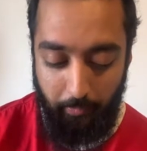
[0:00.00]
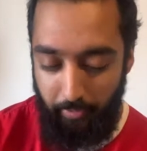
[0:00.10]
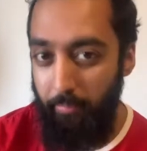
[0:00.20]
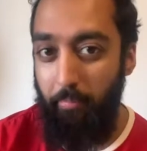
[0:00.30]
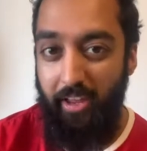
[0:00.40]

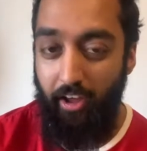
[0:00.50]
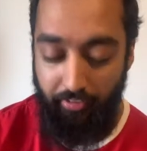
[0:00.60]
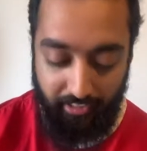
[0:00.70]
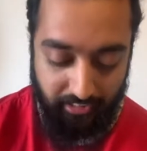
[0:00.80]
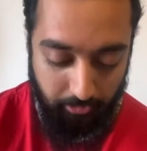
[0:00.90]
People may
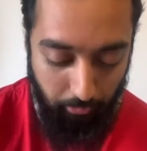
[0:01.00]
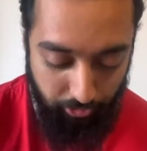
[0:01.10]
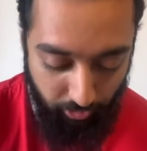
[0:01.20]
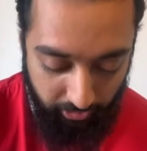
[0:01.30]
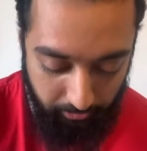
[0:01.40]
not think it's the most
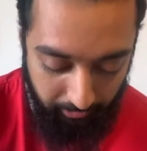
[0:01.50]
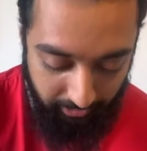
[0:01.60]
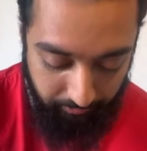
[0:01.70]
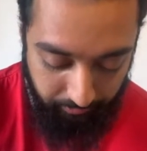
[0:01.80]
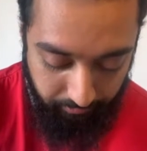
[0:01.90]
strongest
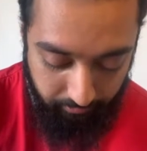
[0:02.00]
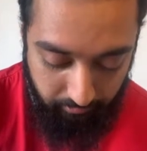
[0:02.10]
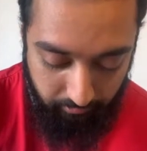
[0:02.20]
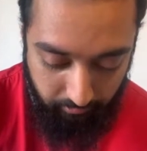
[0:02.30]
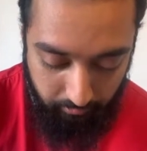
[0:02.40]
base.
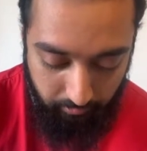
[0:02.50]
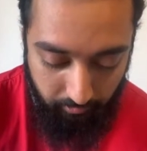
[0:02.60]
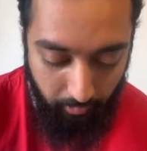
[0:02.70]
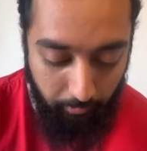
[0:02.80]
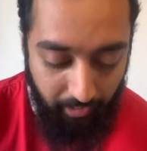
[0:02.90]

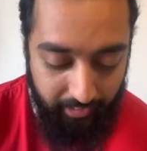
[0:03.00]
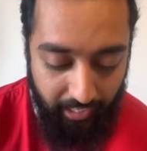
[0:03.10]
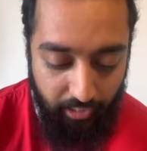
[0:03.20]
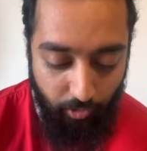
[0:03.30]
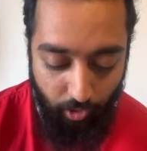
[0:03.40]
But
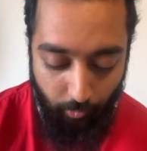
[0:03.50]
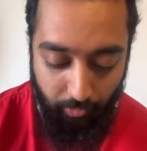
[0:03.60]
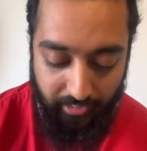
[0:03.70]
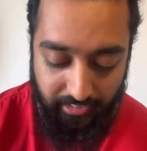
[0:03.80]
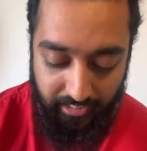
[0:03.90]
again,
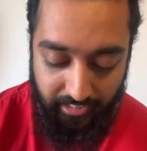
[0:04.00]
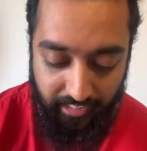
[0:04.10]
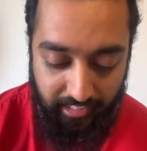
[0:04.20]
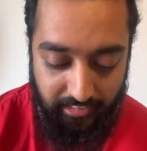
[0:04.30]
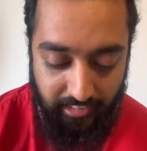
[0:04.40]
we can see the
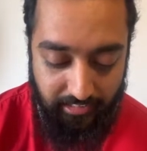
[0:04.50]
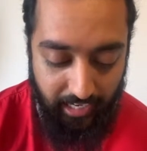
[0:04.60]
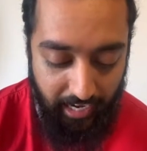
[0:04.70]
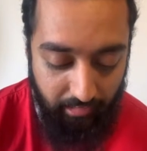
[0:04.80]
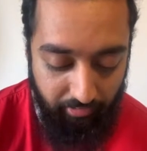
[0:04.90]
easiest
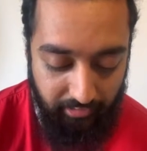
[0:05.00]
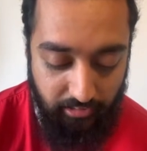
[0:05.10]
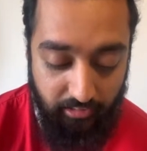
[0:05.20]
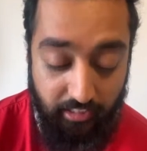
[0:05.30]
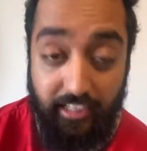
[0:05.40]
air
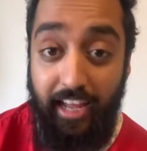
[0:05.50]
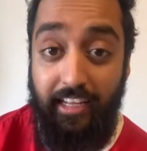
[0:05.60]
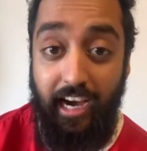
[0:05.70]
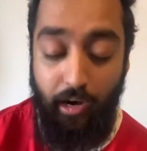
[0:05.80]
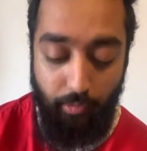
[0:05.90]
defense to
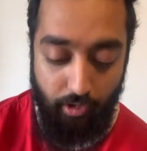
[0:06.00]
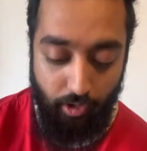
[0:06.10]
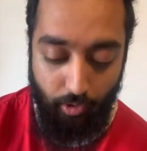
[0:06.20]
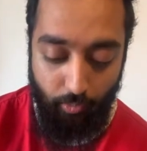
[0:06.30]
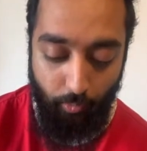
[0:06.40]
take out
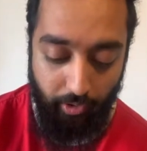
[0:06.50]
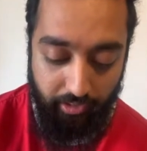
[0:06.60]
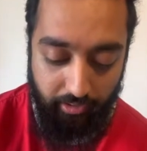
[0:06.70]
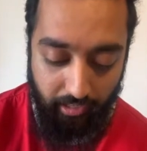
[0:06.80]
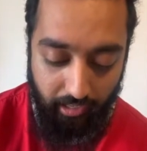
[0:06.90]

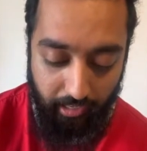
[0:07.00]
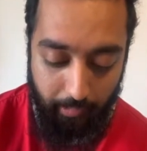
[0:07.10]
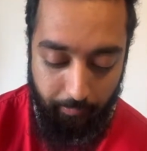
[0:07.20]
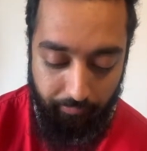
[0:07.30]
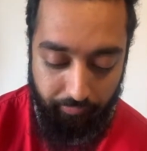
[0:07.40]
with
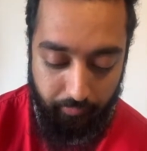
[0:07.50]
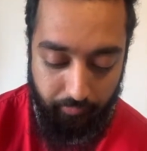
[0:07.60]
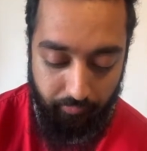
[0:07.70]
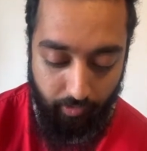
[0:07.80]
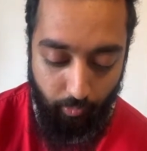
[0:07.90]

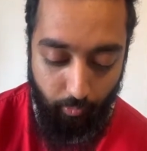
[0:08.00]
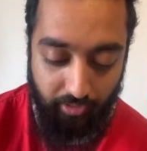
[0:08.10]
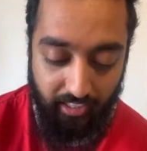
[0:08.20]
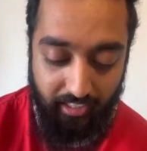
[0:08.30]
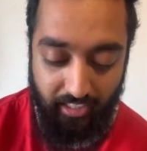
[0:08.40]

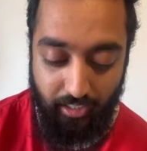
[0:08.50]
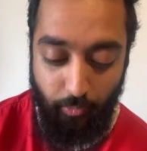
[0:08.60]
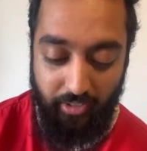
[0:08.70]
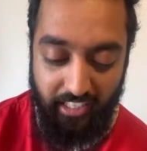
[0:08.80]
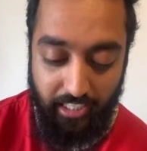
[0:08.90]

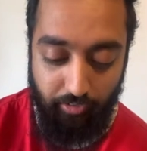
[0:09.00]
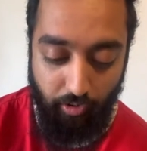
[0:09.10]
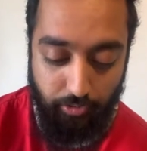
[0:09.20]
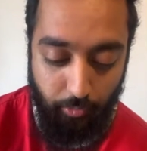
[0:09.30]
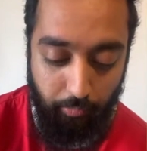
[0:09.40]
the
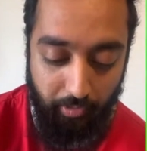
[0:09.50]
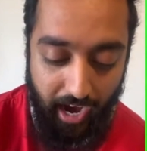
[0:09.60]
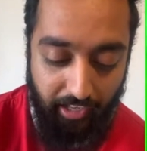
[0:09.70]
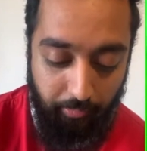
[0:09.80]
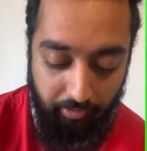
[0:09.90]
heroes would
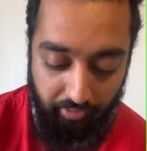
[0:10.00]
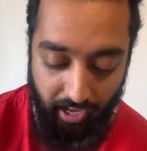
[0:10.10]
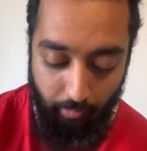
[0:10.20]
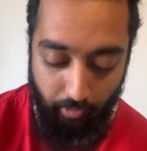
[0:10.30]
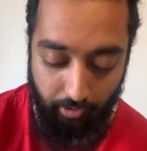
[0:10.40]
either be
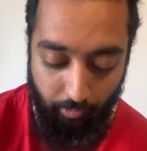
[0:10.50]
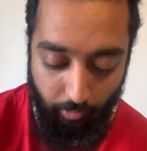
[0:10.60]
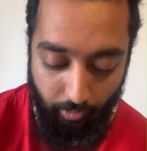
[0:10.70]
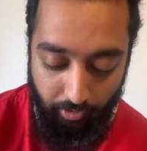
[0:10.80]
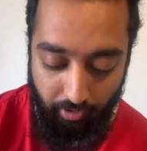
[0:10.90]
that one
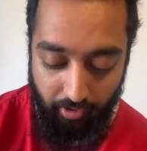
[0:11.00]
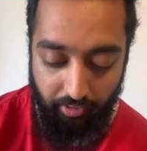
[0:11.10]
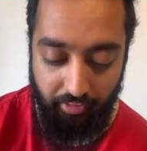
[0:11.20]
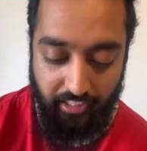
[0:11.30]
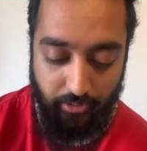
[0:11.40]
or
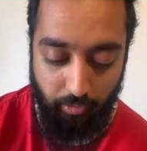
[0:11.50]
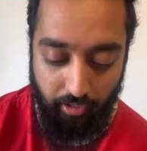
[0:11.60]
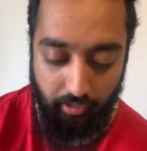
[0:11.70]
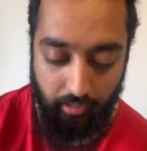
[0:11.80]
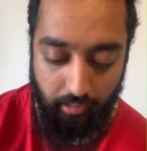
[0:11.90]
this one.